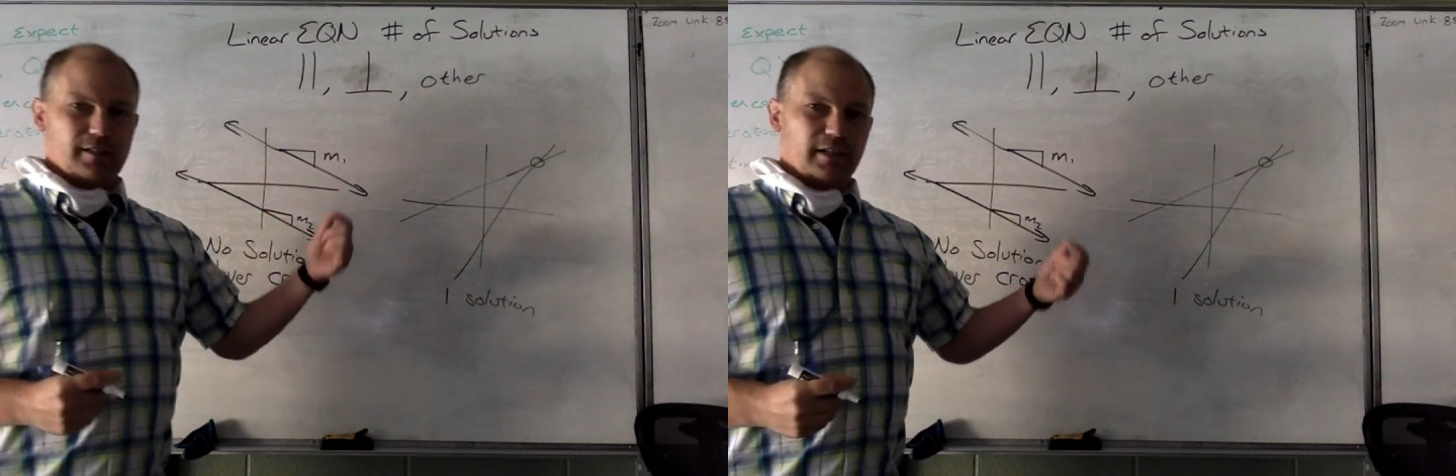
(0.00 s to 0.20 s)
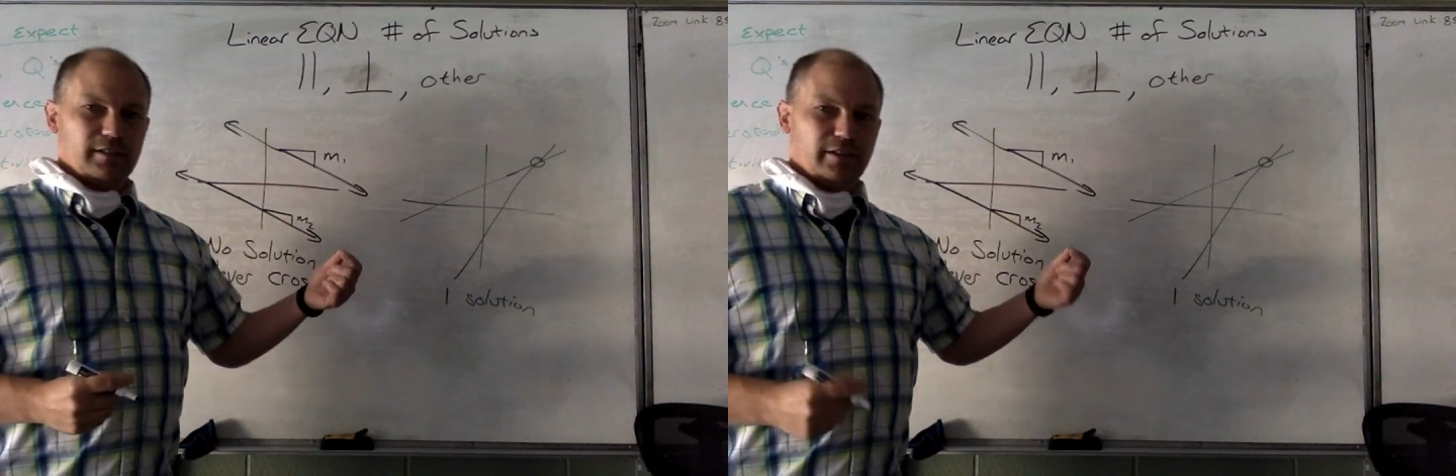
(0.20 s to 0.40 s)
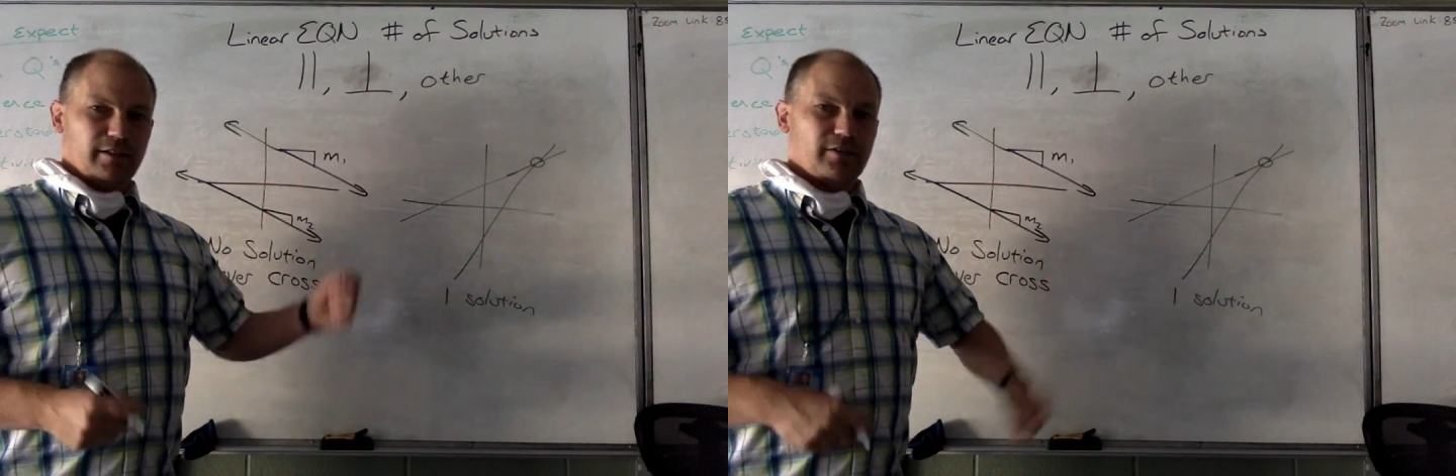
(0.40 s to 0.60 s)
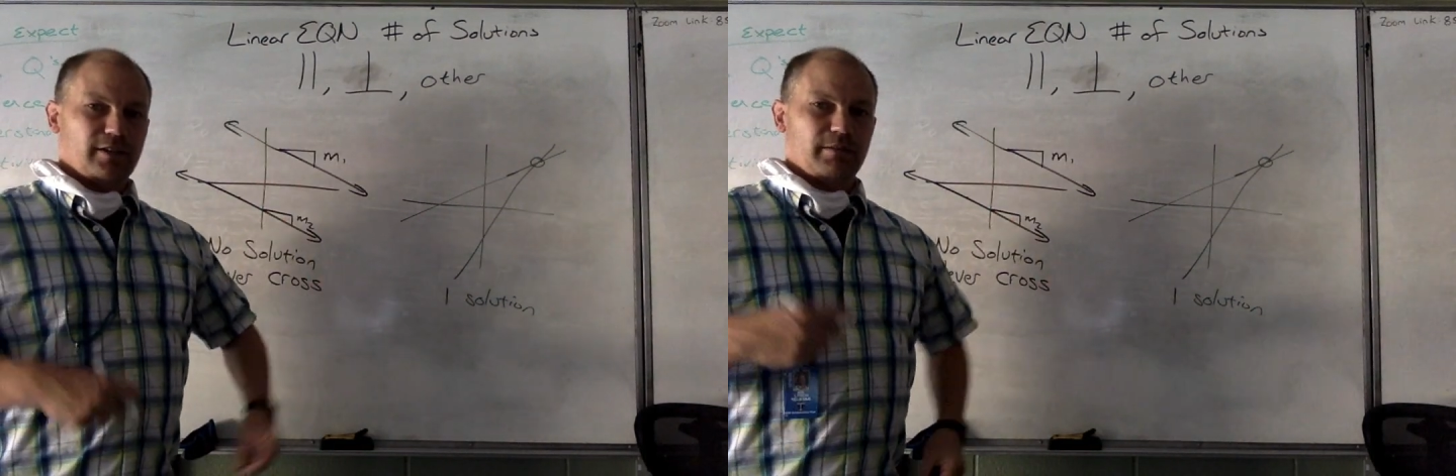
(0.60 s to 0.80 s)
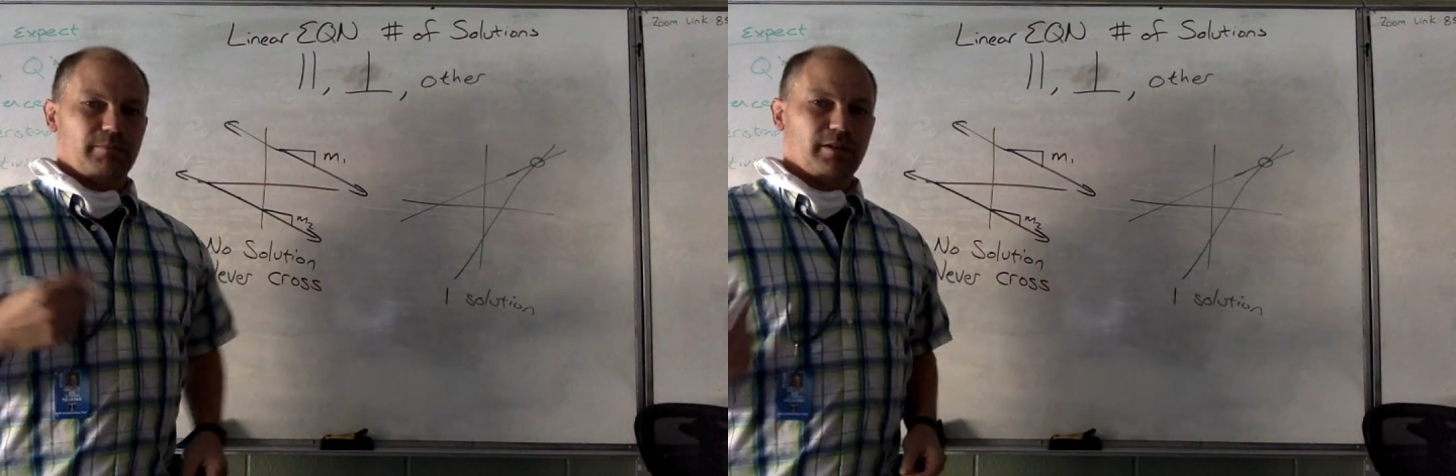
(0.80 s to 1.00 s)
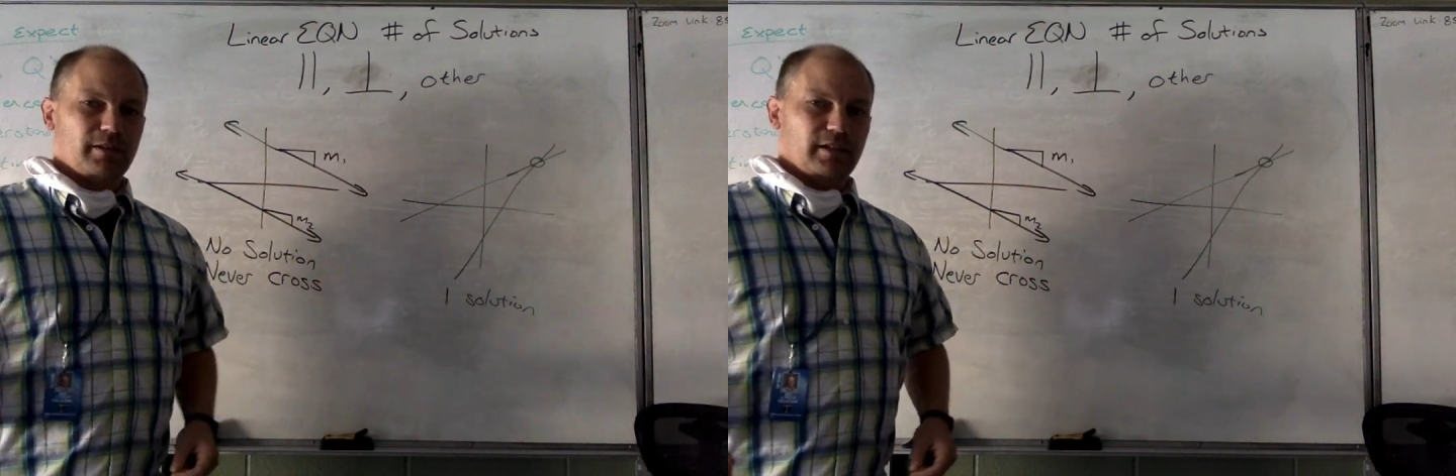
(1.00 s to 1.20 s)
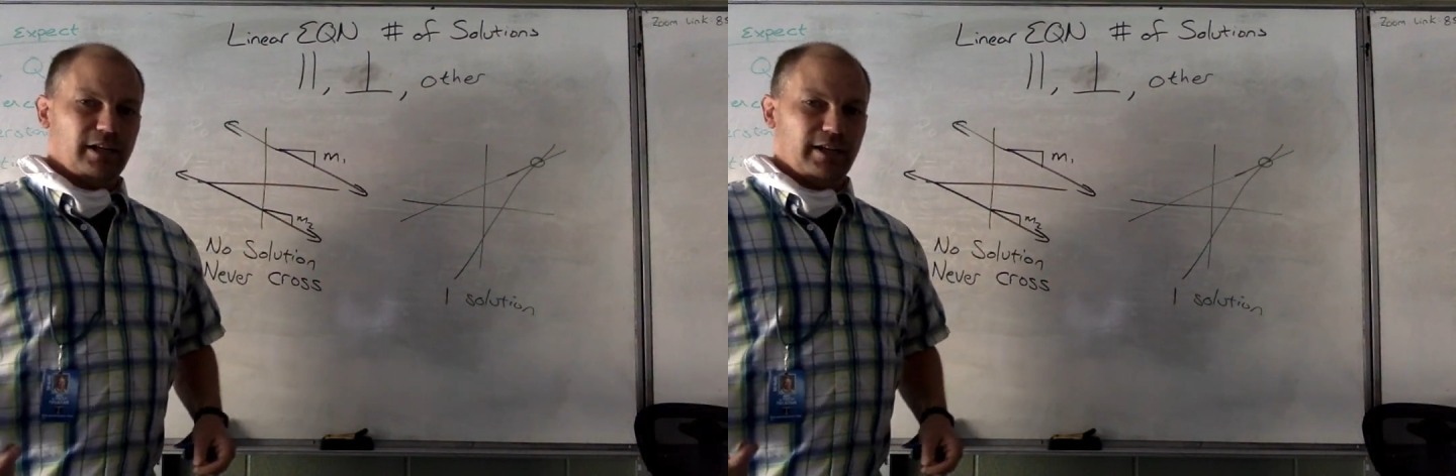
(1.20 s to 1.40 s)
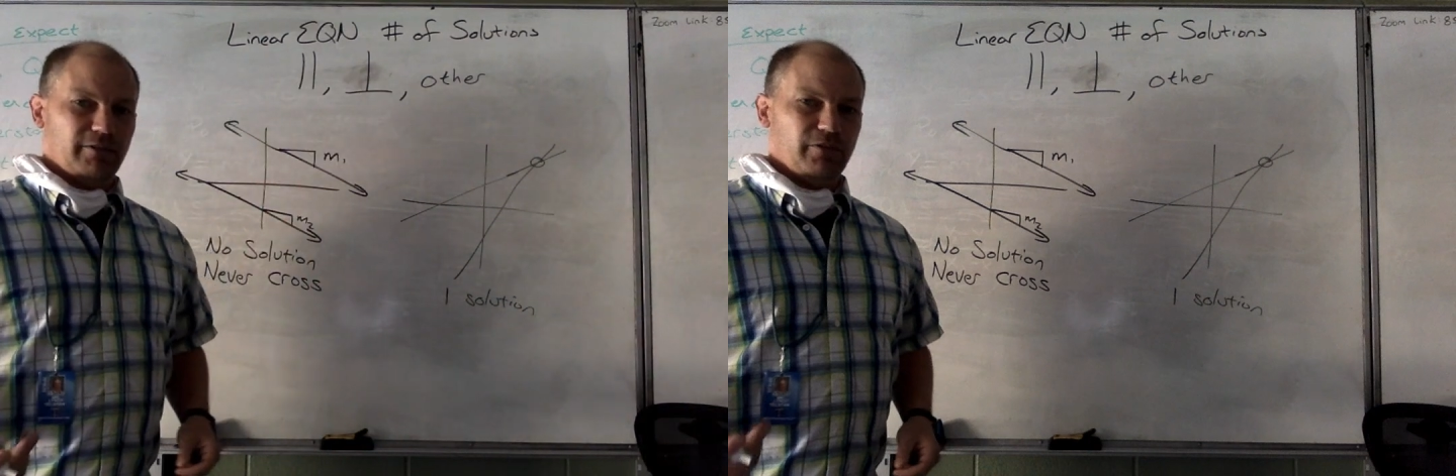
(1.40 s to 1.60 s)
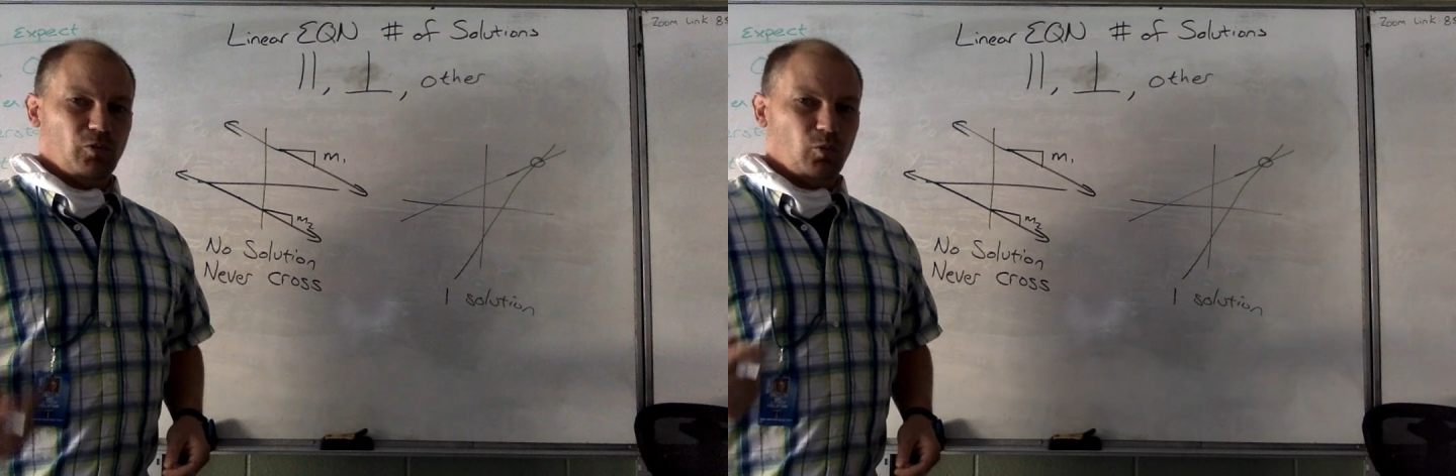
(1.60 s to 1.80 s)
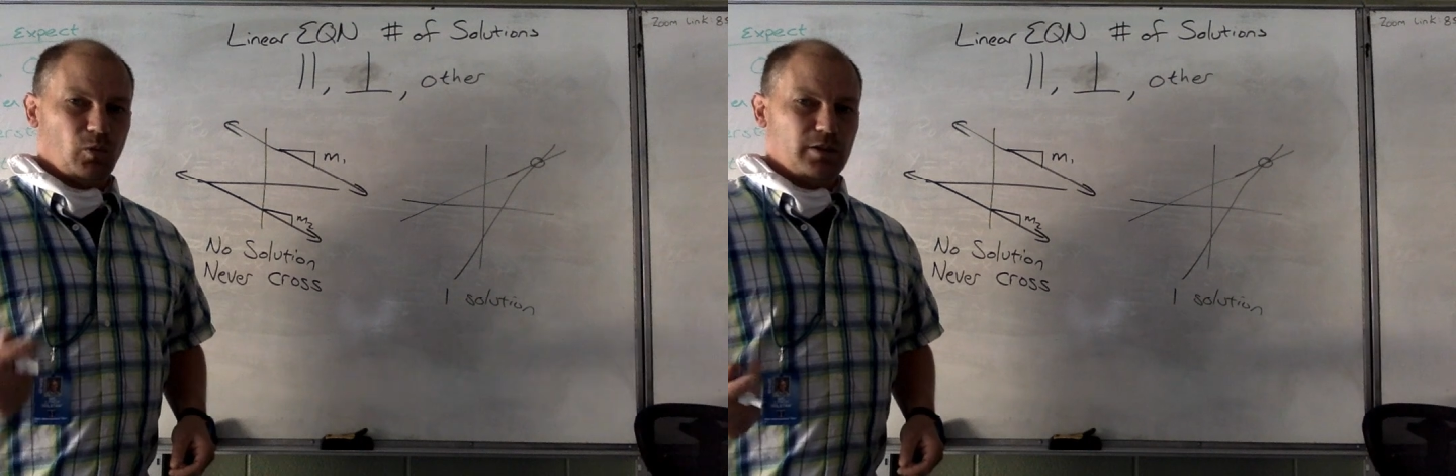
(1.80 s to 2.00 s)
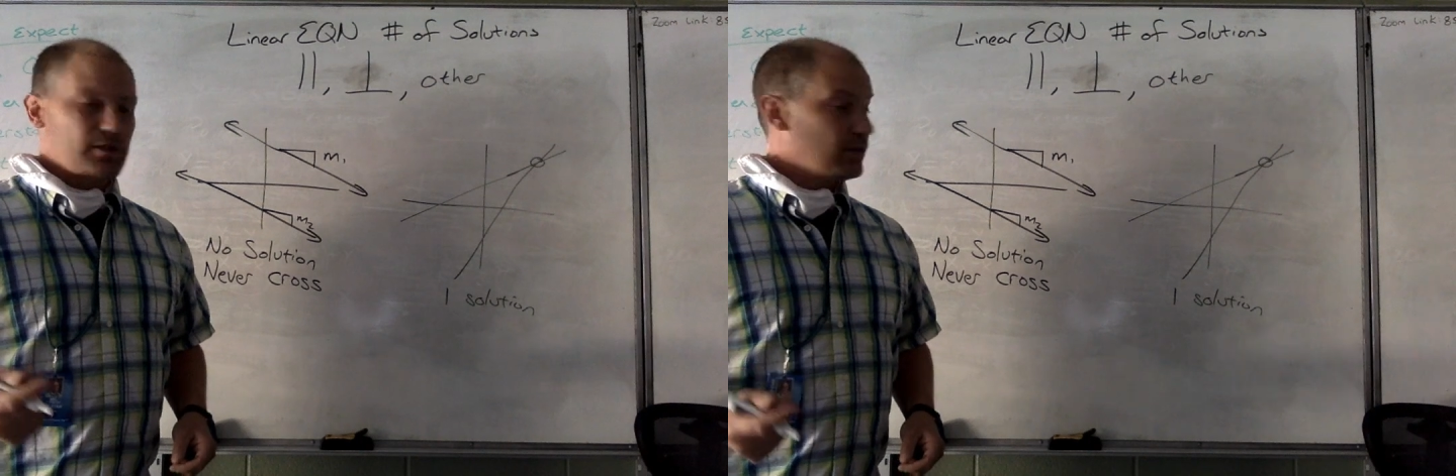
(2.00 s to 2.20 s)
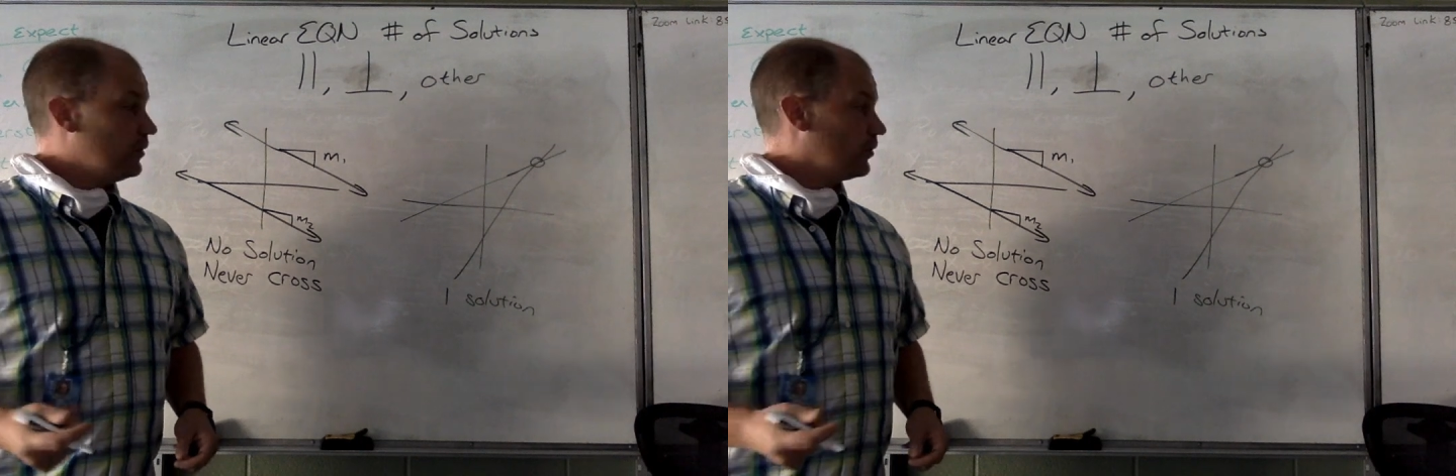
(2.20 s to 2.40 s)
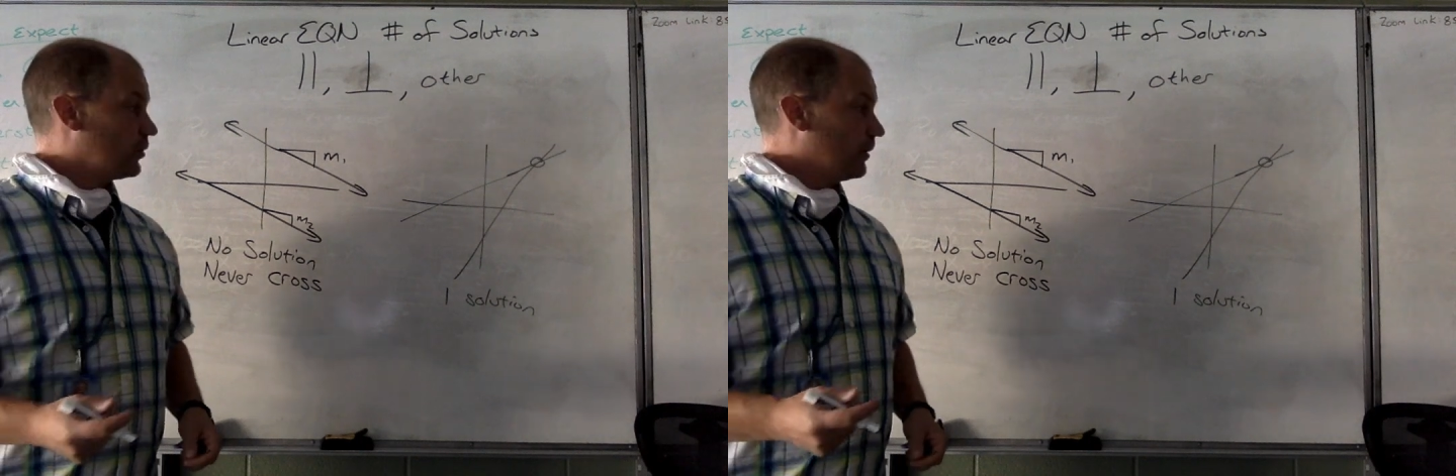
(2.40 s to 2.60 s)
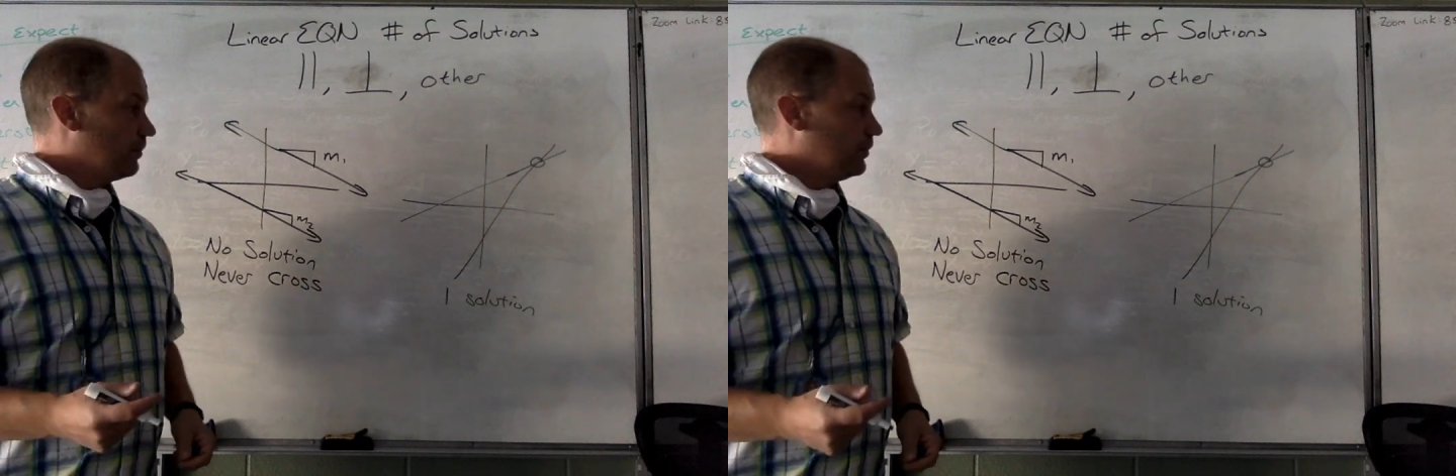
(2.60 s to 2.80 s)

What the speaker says: exactly the same, they'll have one solution.